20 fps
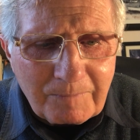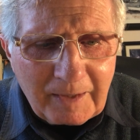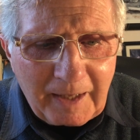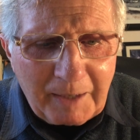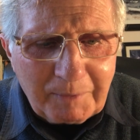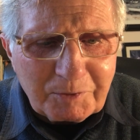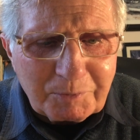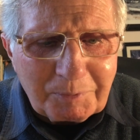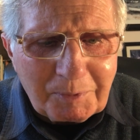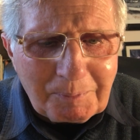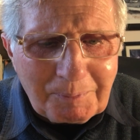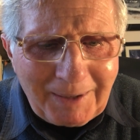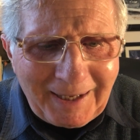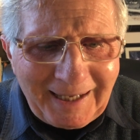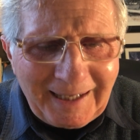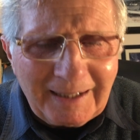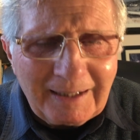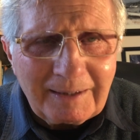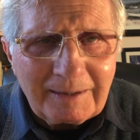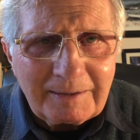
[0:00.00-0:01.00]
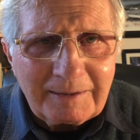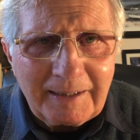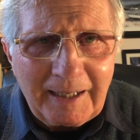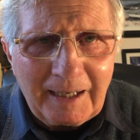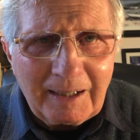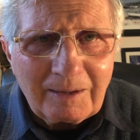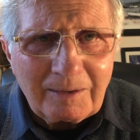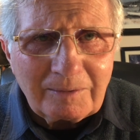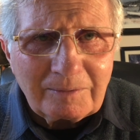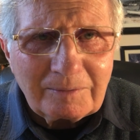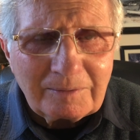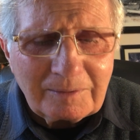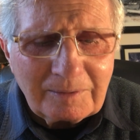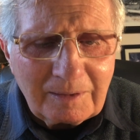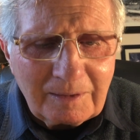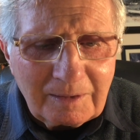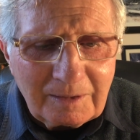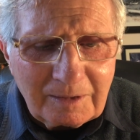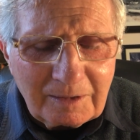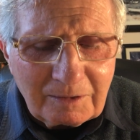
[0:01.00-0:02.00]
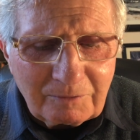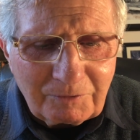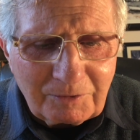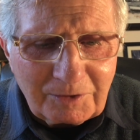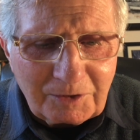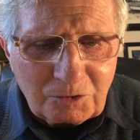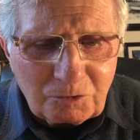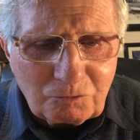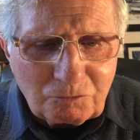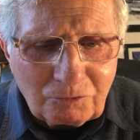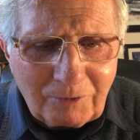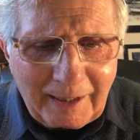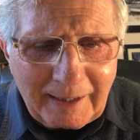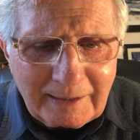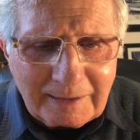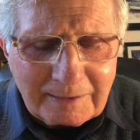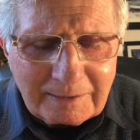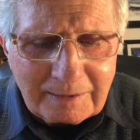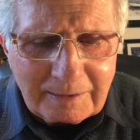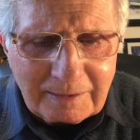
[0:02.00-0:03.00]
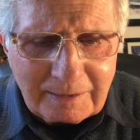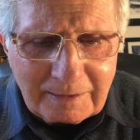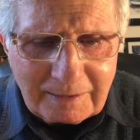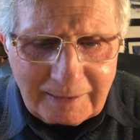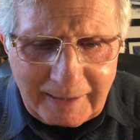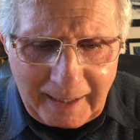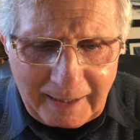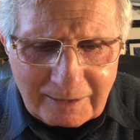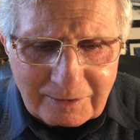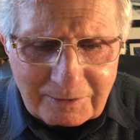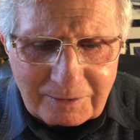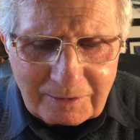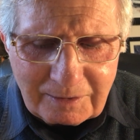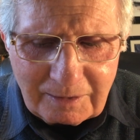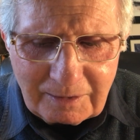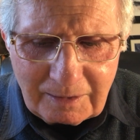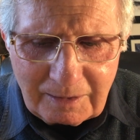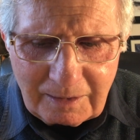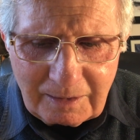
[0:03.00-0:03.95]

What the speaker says: He was prepared now for this great next